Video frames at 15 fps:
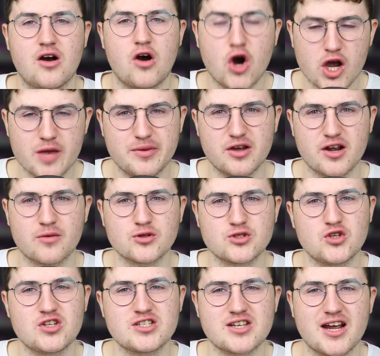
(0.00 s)
Højbjerg will
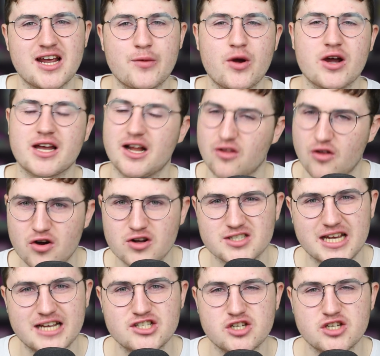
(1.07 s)
do the dirty work, and alongside